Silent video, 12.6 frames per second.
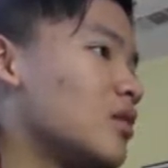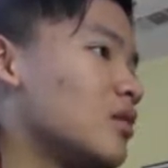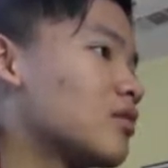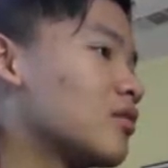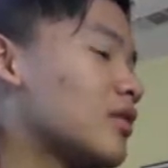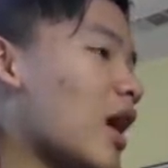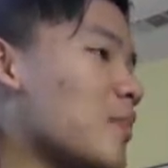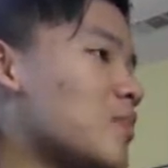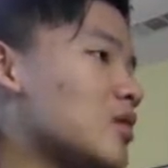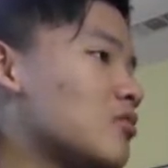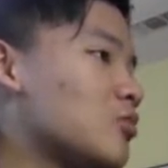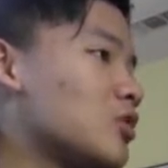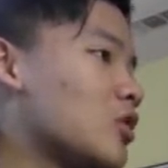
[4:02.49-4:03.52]
So
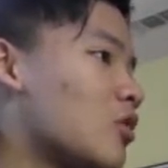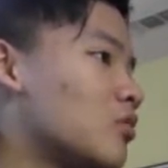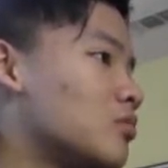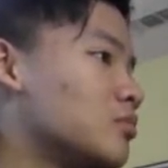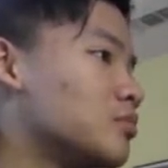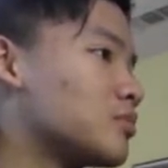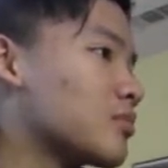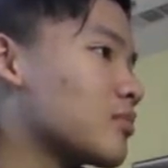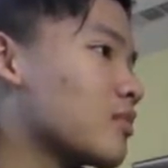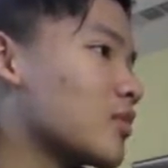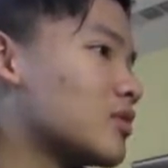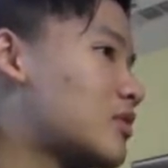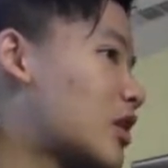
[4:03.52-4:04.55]
lapis,
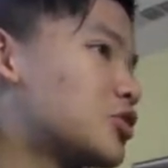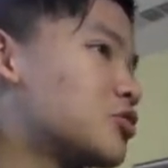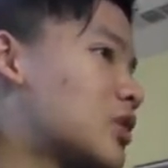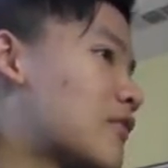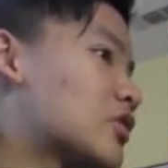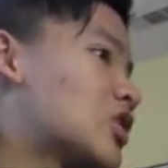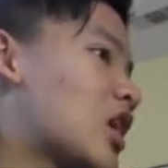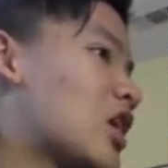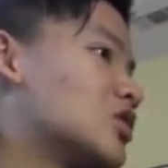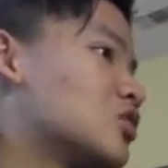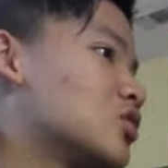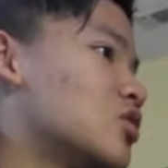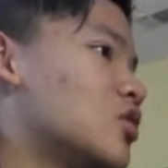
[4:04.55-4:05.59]
texture never
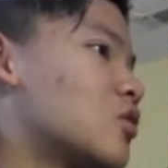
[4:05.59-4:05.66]
changed.